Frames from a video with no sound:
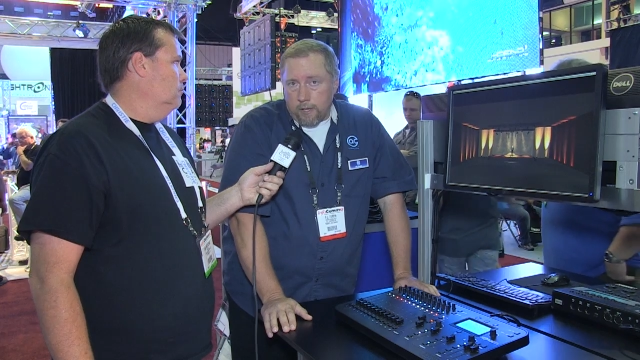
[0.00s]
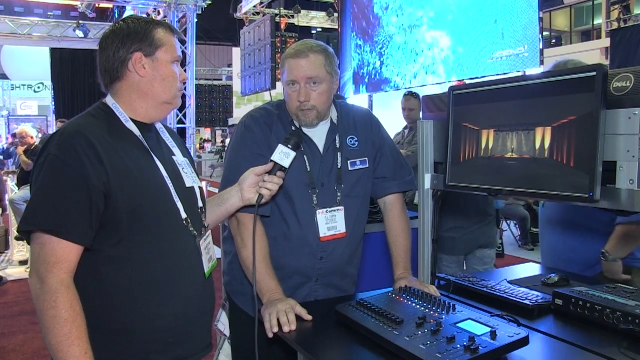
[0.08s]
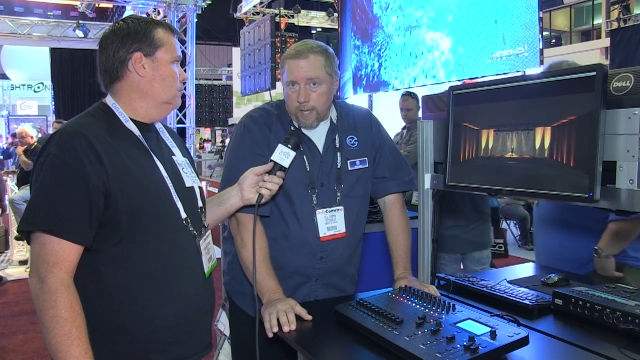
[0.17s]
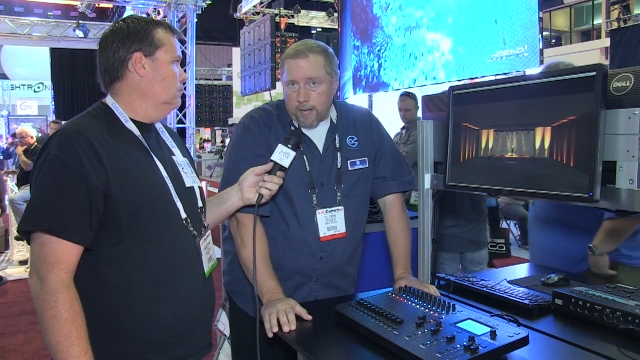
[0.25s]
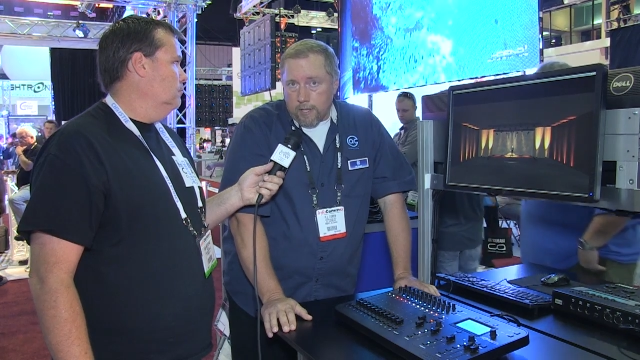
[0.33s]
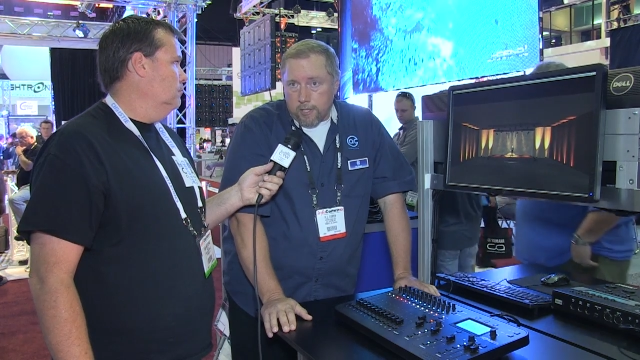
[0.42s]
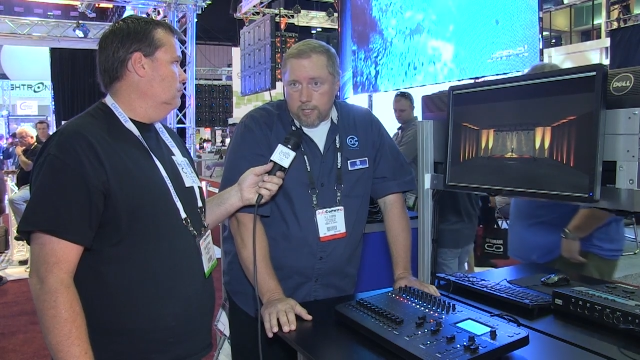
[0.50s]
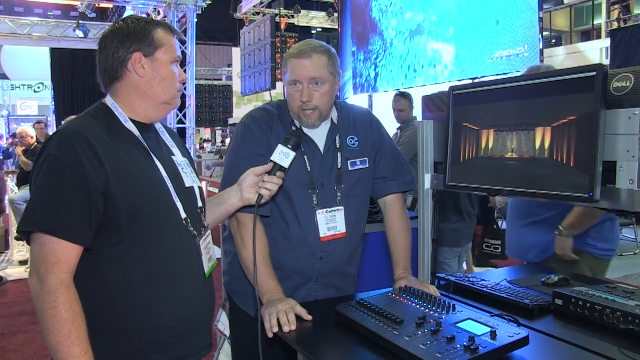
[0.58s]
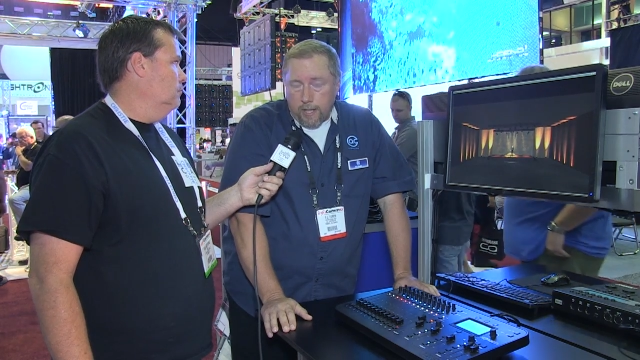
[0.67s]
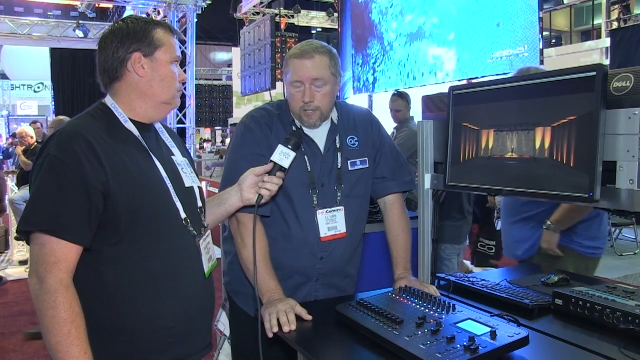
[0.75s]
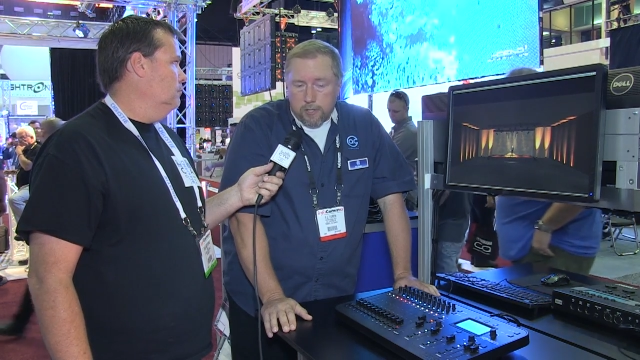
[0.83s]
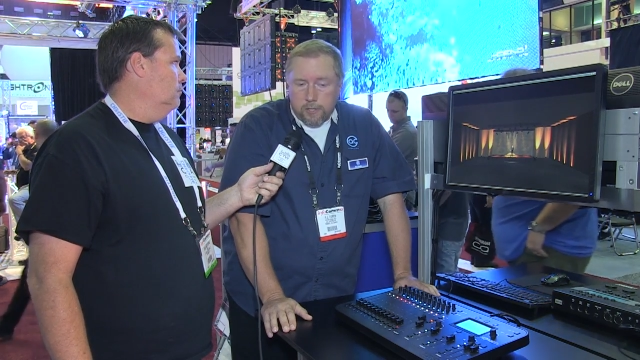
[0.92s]
Speaker 1: the United
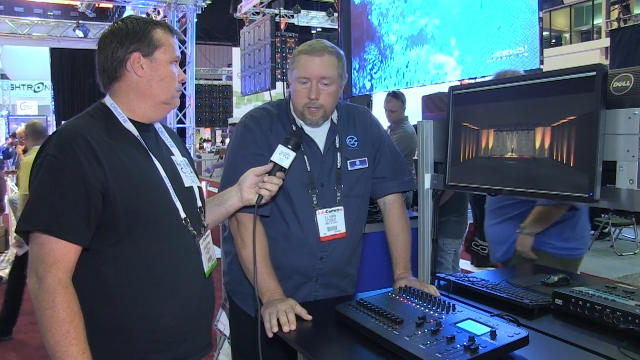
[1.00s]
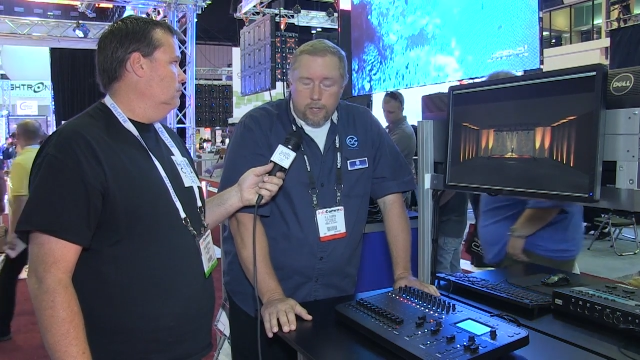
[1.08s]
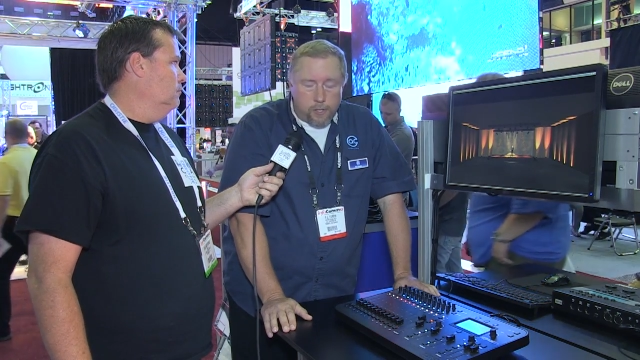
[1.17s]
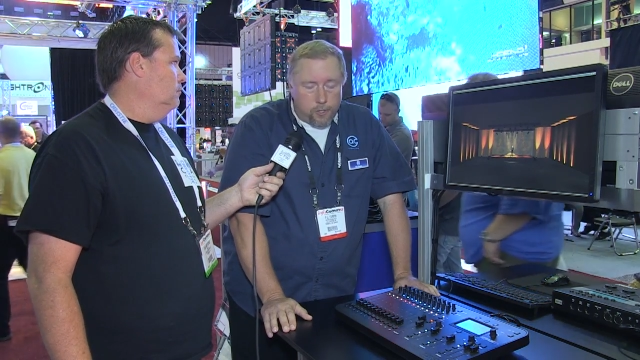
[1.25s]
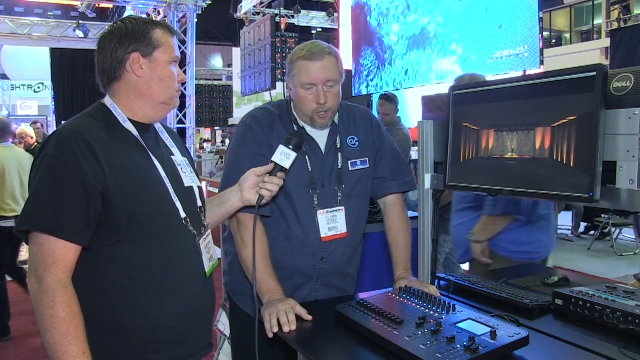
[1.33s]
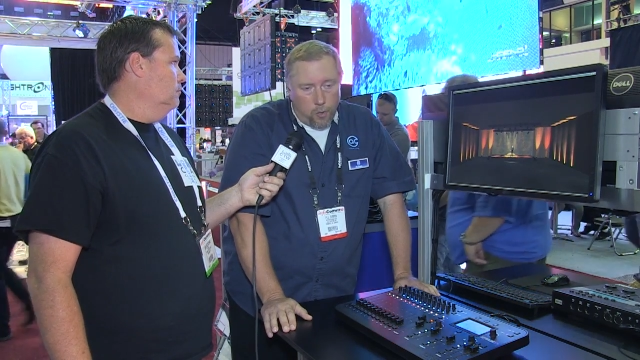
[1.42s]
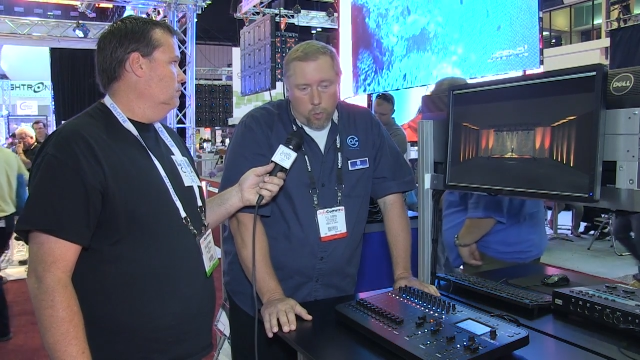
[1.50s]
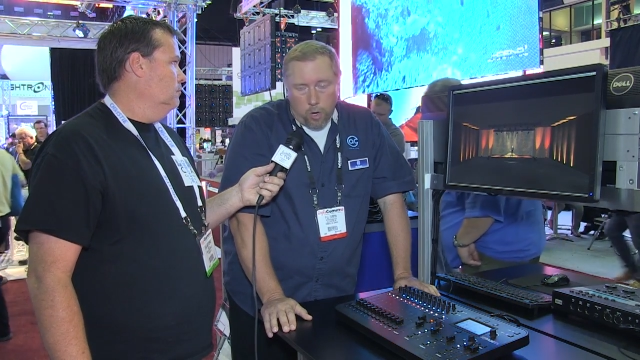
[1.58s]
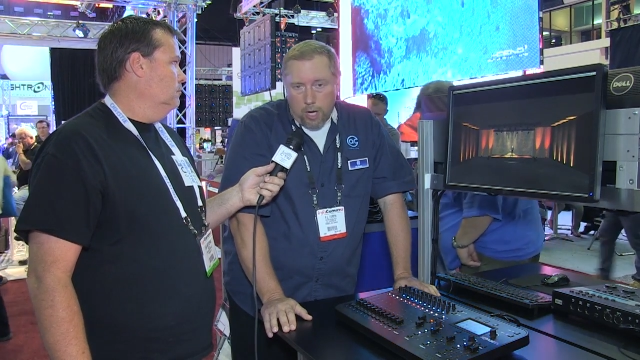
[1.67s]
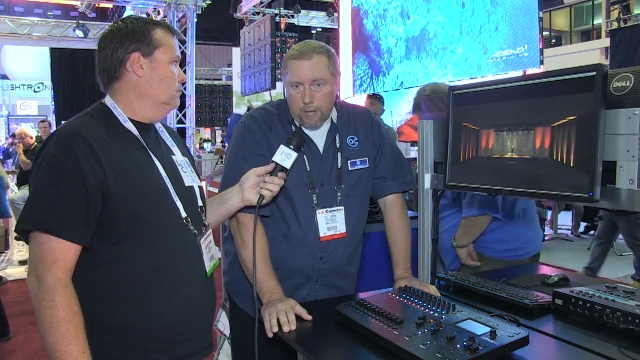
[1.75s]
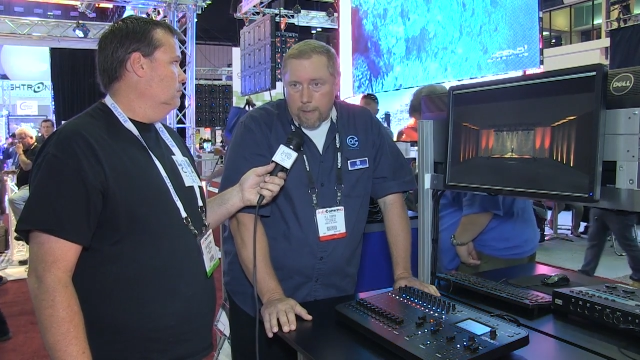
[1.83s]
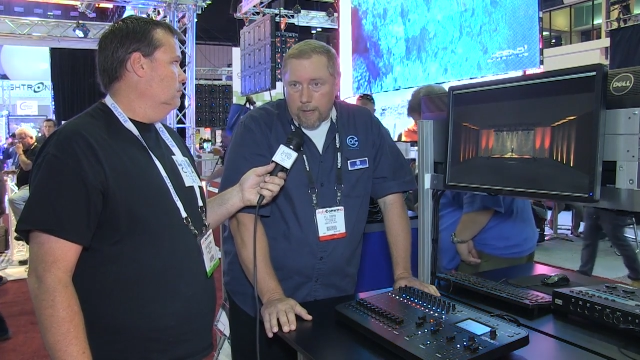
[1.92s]
States, don't
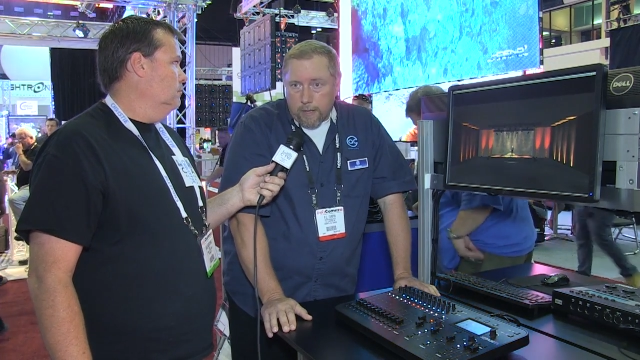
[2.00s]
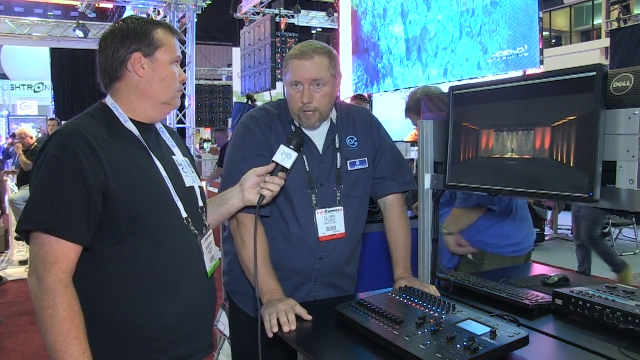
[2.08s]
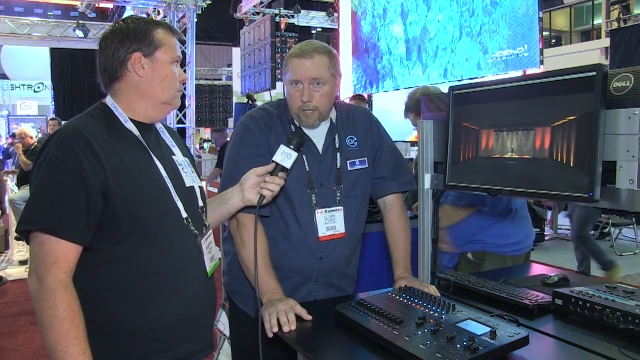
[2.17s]
worry about